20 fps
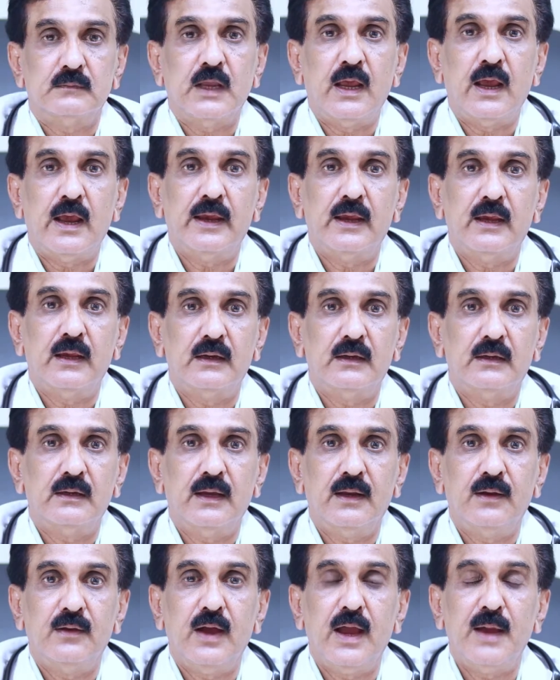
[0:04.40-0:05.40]
Hi,
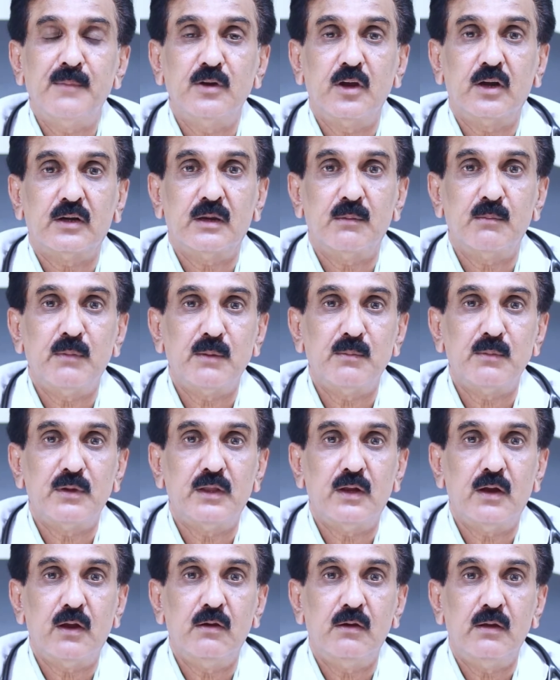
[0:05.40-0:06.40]
hello, I'm
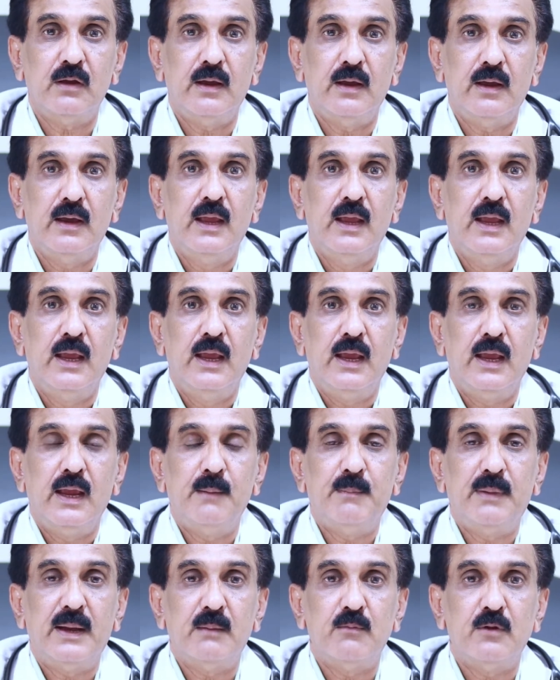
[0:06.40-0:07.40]
Dr.Manmadha, a
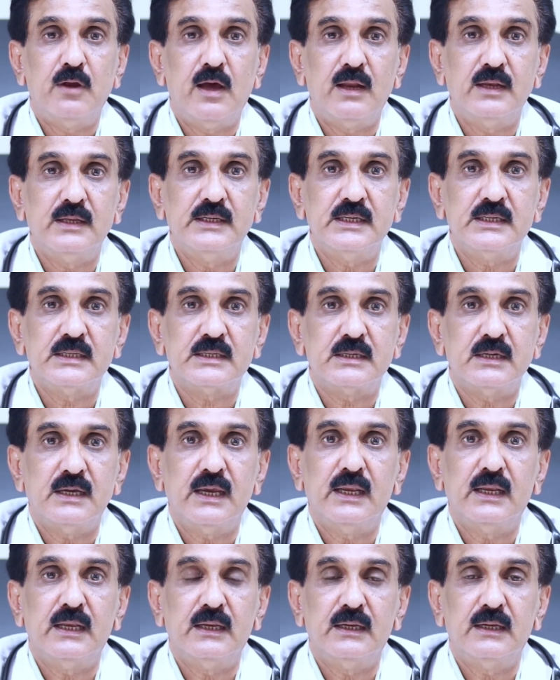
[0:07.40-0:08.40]
pulmonologist
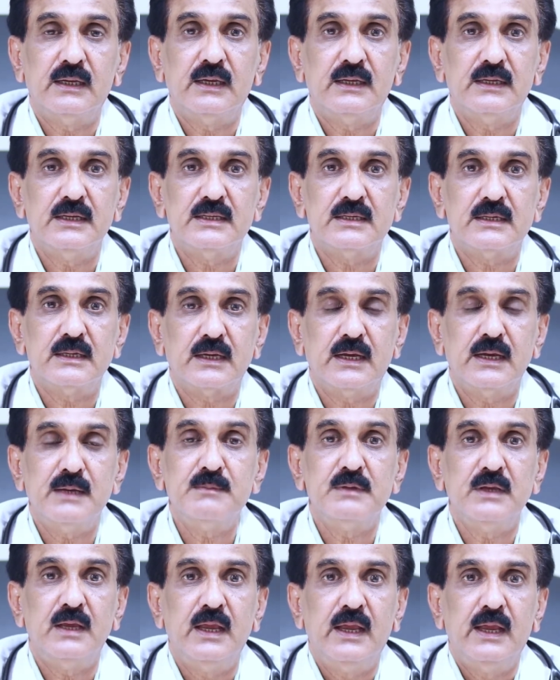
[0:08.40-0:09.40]
in
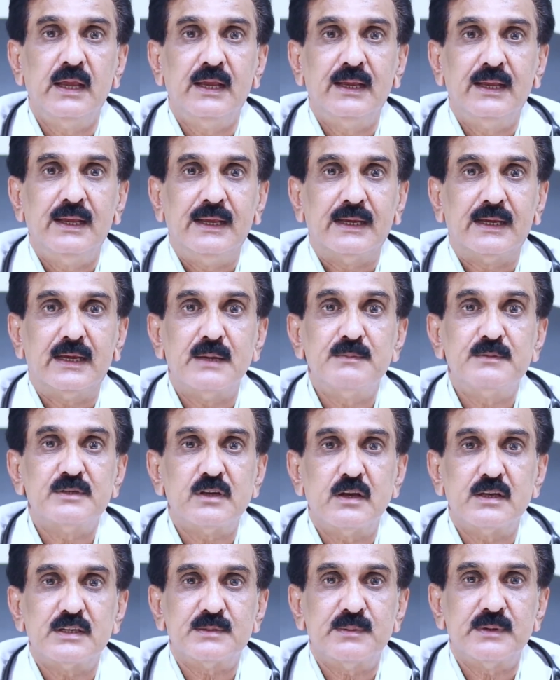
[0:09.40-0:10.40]
KIMS
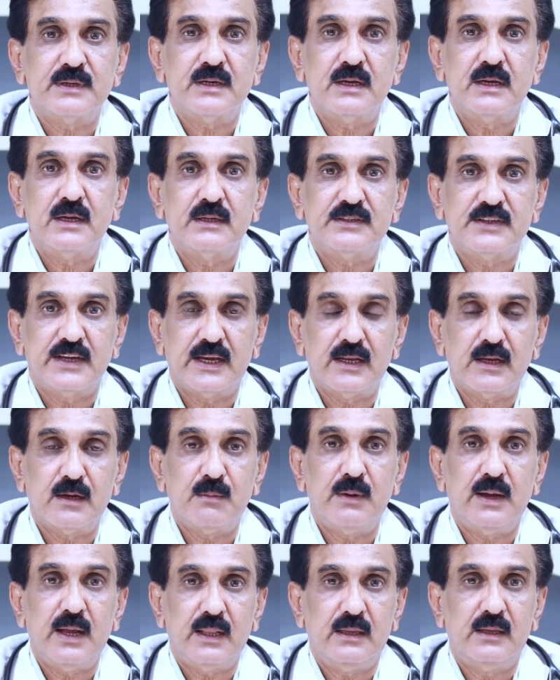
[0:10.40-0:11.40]
Hospital,
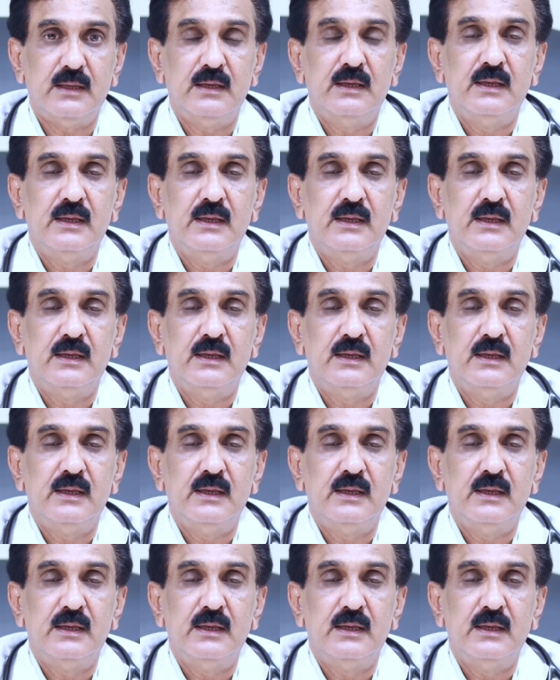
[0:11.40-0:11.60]
Secunderabad.